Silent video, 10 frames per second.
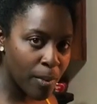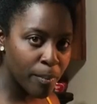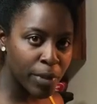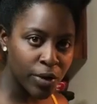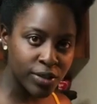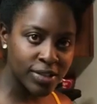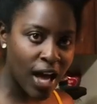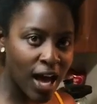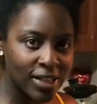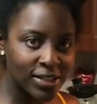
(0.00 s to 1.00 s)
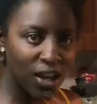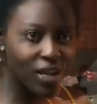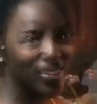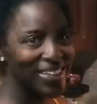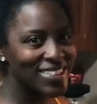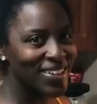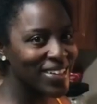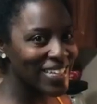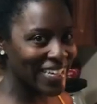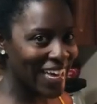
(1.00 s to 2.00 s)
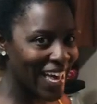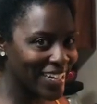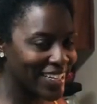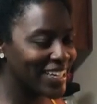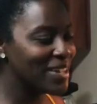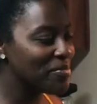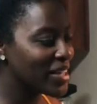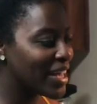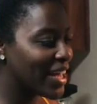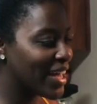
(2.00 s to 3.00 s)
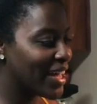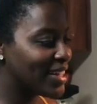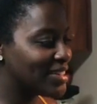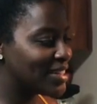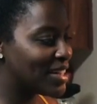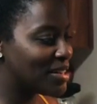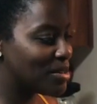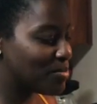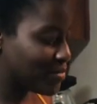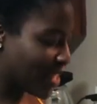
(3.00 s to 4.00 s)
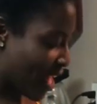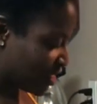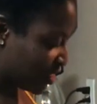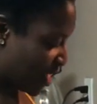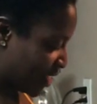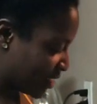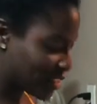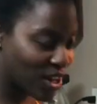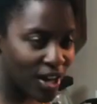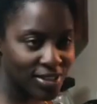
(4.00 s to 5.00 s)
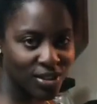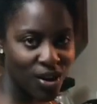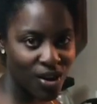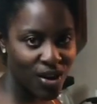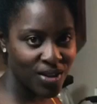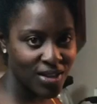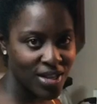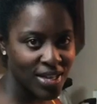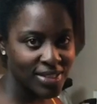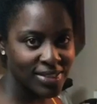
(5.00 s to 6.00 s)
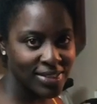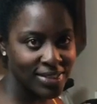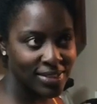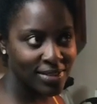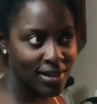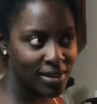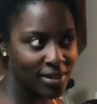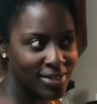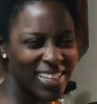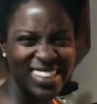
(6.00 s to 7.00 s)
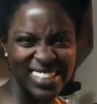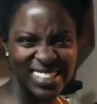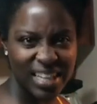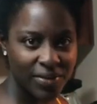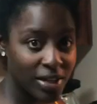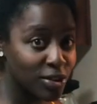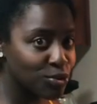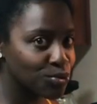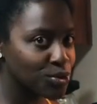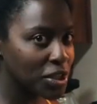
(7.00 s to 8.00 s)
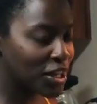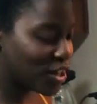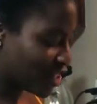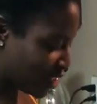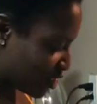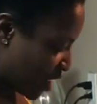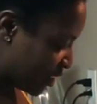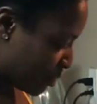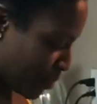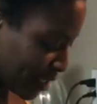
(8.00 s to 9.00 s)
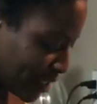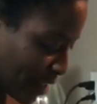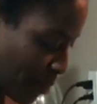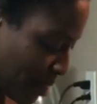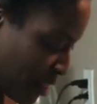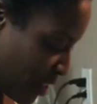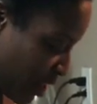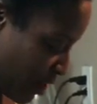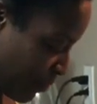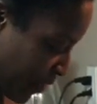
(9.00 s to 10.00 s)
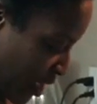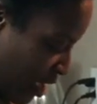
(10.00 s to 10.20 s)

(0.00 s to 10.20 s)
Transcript: Meryl's hot sauce. Meryl is local in Canada, and yeah, she has a sauce called Deadly 7, and it's really good. So I just mix that up in there,